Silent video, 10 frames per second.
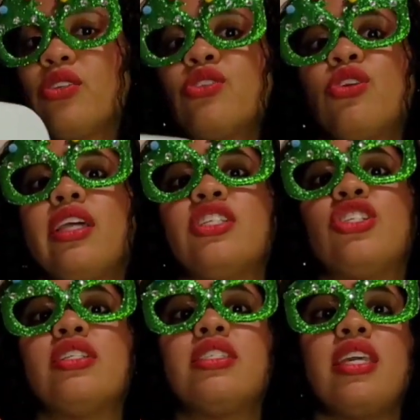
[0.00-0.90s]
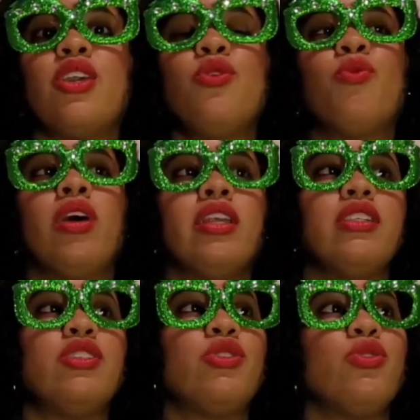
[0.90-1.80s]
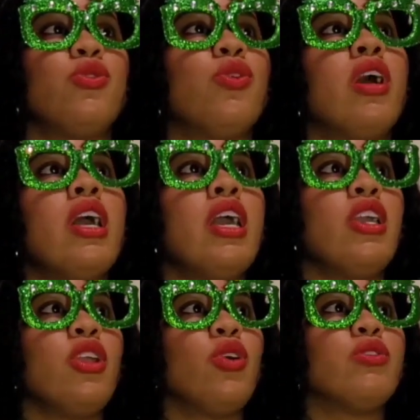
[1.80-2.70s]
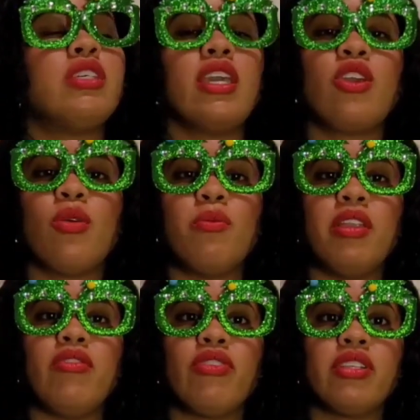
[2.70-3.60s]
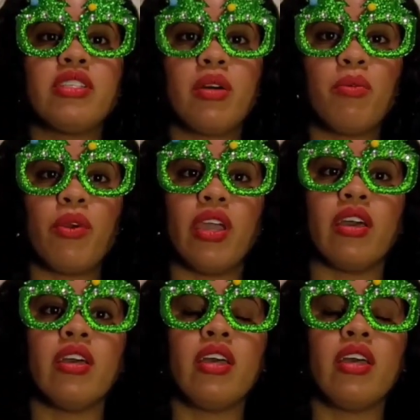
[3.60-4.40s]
So let's just say you wanted to, you know, take your mini fridge somewhere,